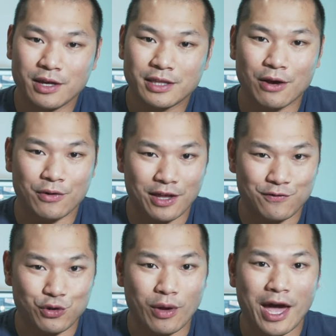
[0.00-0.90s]
Now,
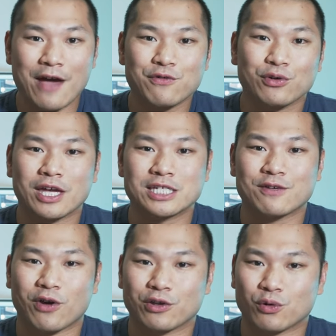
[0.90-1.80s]
if you have your case
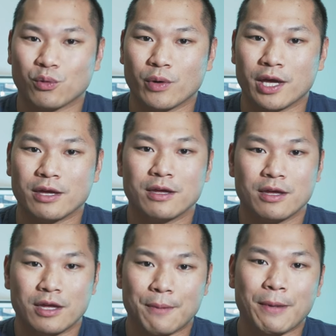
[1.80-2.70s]
farther away,
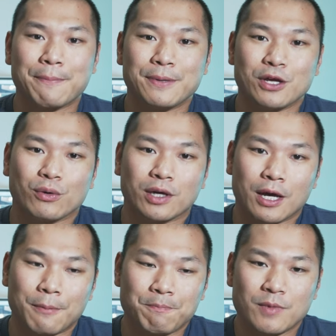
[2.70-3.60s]
it might be
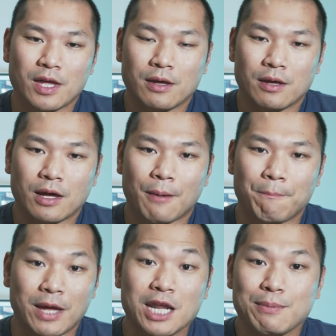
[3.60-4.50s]
okay. Uh,
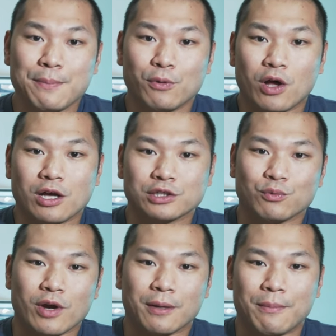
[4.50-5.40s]
many people also
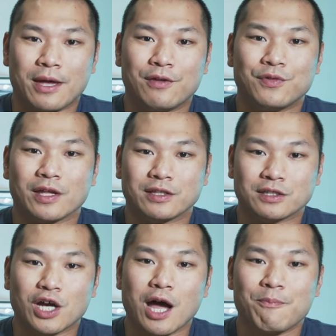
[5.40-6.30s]
recommend that the
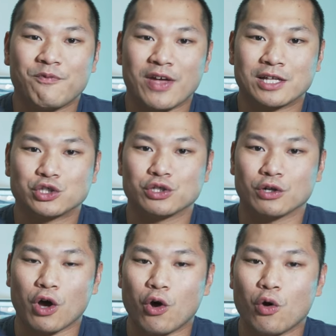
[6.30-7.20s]
top fan
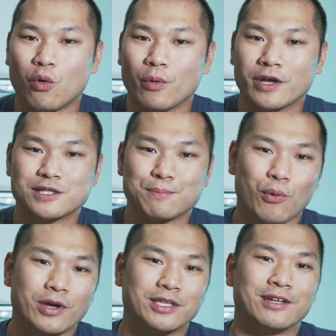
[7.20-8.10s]
should always
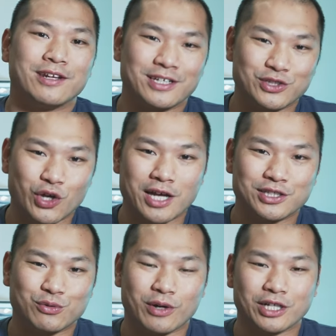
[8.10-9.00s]
point in an
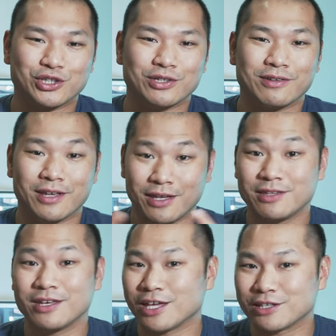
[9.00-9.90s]
exhaust direction, in
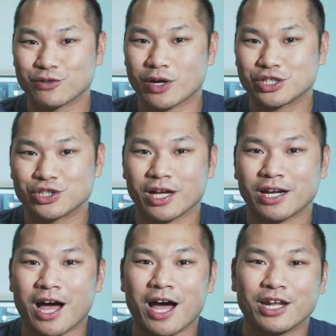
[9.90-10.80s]
the direction
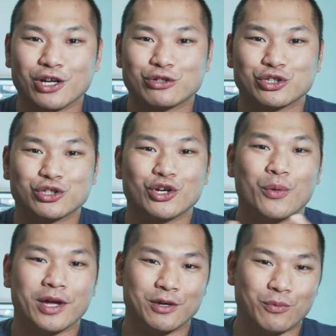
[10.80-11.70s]
that hot air should
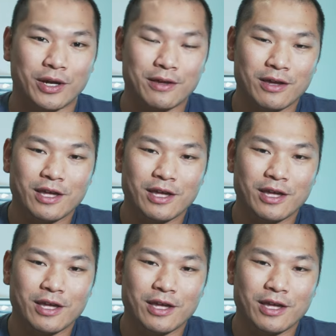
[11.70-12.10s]
go anyway.